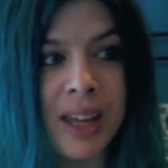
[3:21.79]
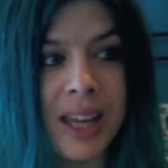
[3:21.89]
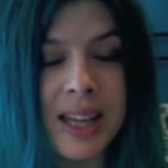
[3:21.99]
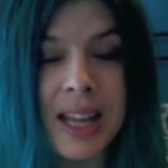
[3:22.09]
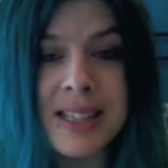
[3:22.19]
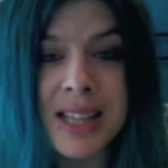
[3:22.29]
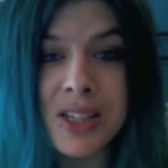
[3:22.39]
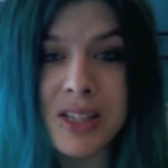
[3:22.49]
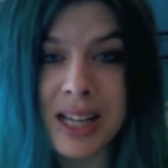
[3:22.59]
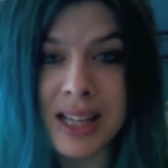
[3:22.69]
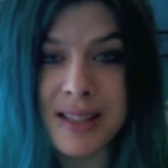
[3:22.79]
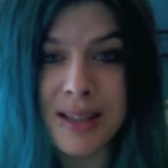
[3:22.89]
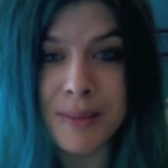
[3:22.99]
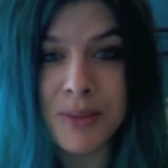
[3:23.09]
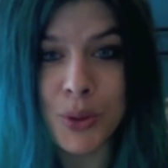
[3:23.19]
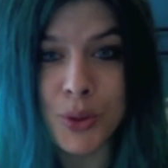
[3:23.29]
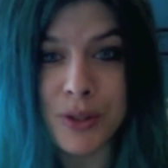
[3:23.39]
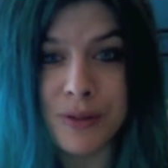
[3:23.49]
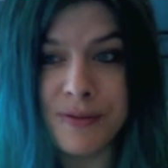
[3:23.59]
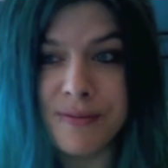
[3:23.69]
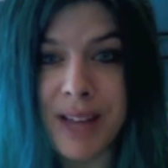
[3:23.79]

it's some sort of